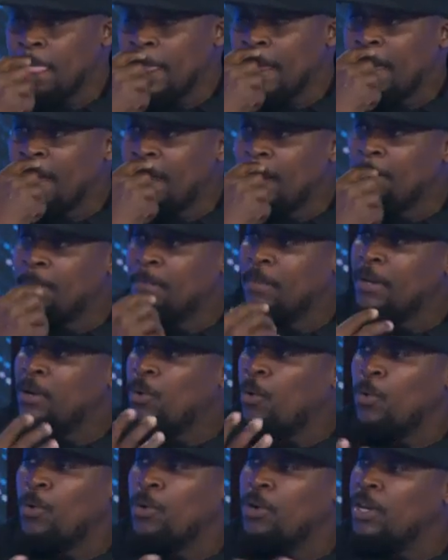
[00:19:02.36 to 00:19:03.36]
an
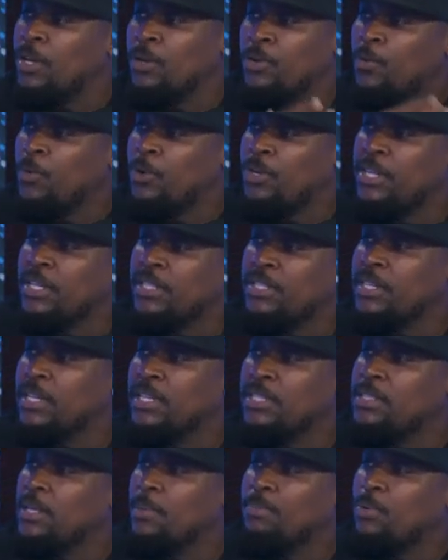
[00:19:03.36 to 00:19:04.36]
audience
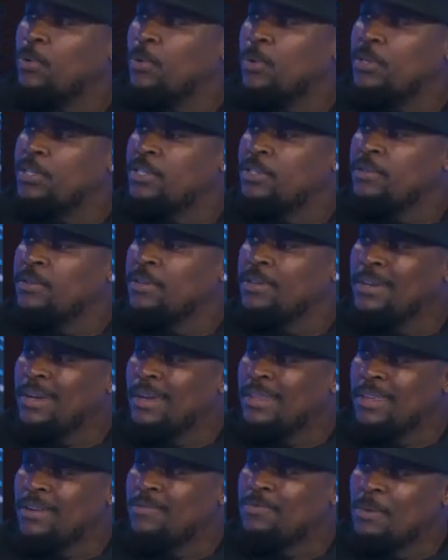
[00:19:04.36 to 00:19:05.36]
can support,
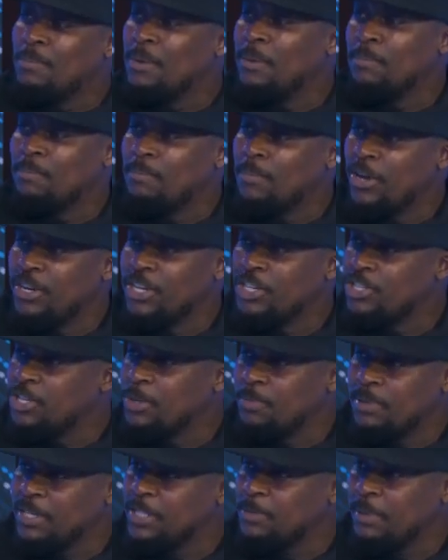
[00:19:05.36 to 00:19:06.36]
I think from a
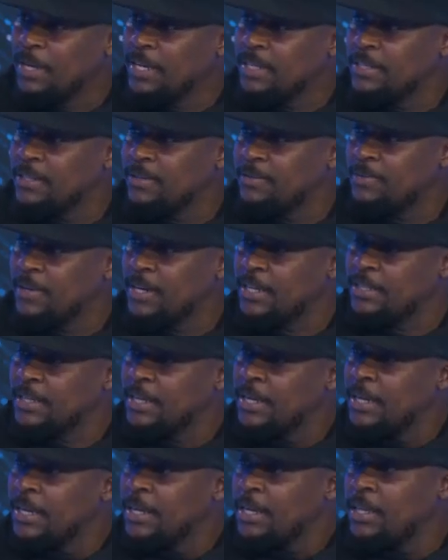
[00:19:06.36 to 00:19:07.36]
monetary perspective, right,
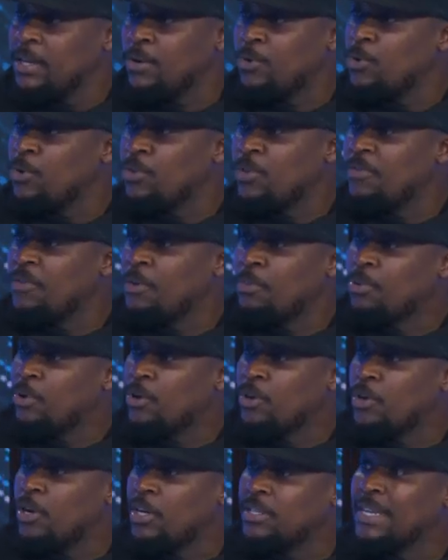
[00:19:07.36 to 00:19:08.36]
the growth of a
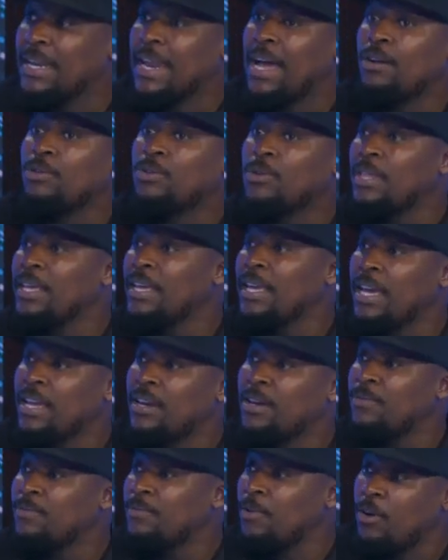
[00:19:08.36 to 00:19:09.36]
podcast, and how do they get
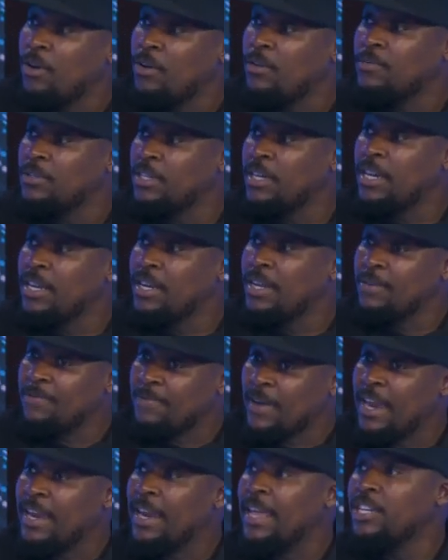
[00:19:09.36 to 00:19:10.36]
involved in
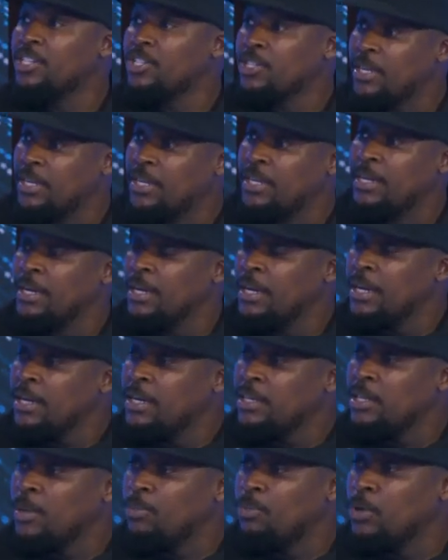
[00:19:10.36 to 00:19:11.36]
financially
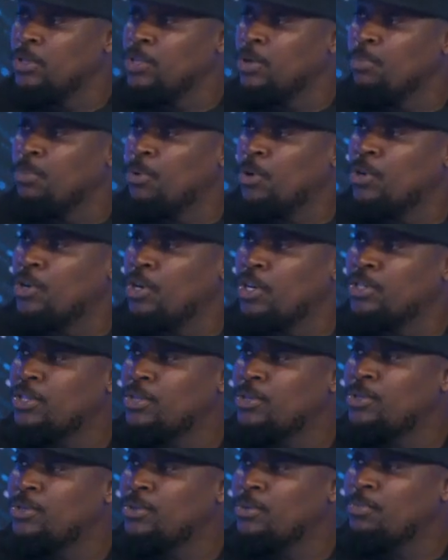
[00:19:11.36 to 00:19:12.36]
supporting
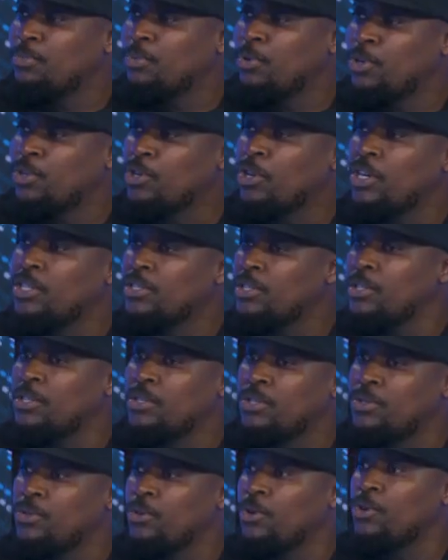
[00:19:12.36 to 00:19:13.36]

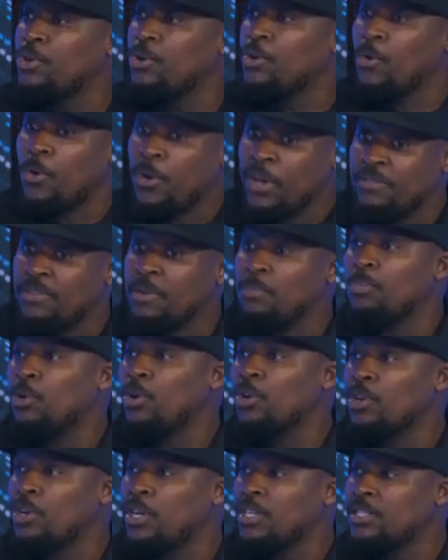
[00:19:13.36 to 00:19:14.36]
podcasters to grow, or even
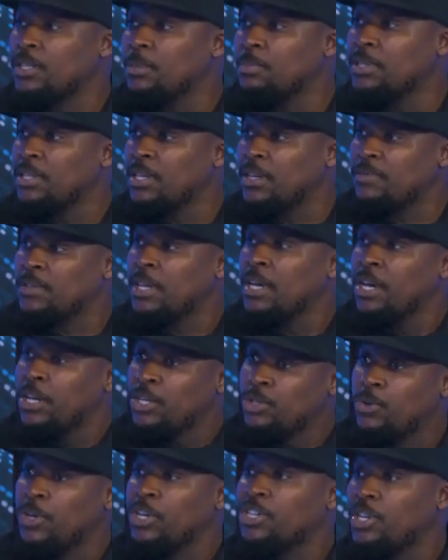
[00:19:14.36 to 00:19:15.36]
podcast themselves
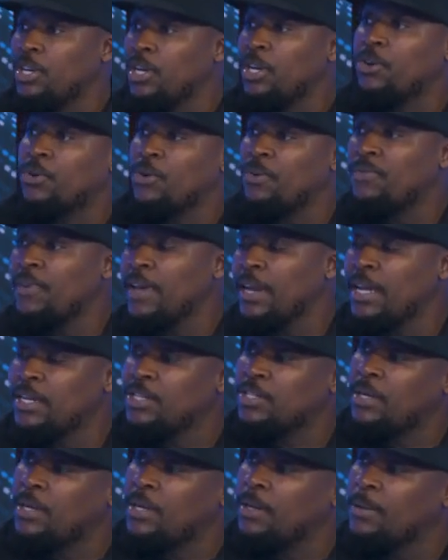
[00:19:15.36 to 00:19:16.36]
to actually grow
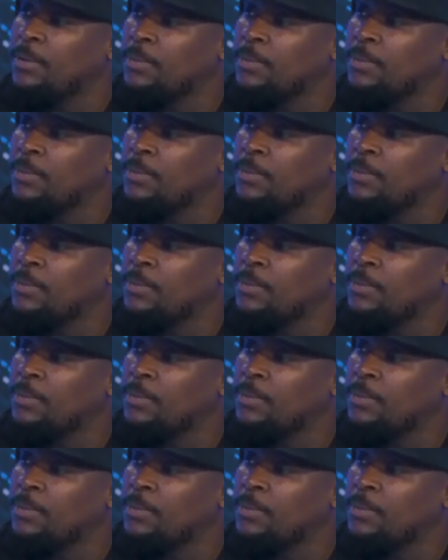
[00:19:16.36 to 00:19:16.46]
financially?